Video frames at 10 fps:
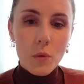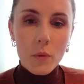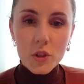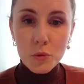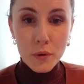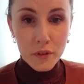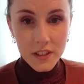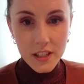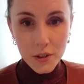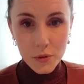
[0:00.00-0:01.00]
What would you prefer
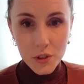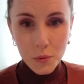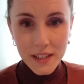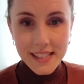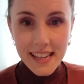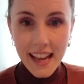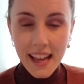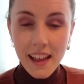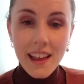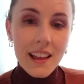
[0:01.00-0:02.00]
to do? Do you want to
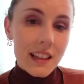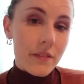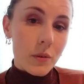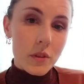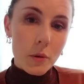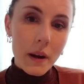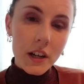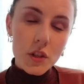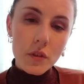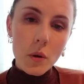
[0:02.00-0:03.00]
stay living with your
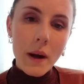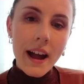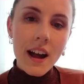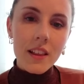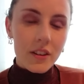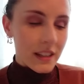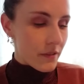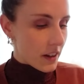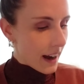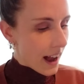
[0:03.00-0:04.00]
parents for a while, or leave
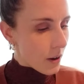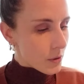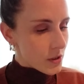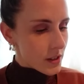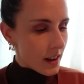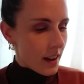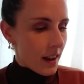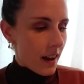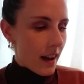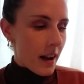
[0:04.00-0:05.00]
their house?
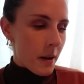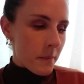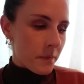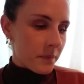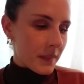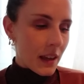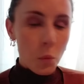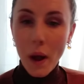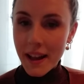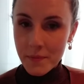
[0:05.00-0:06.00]
And
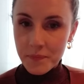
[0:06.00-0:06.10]
why?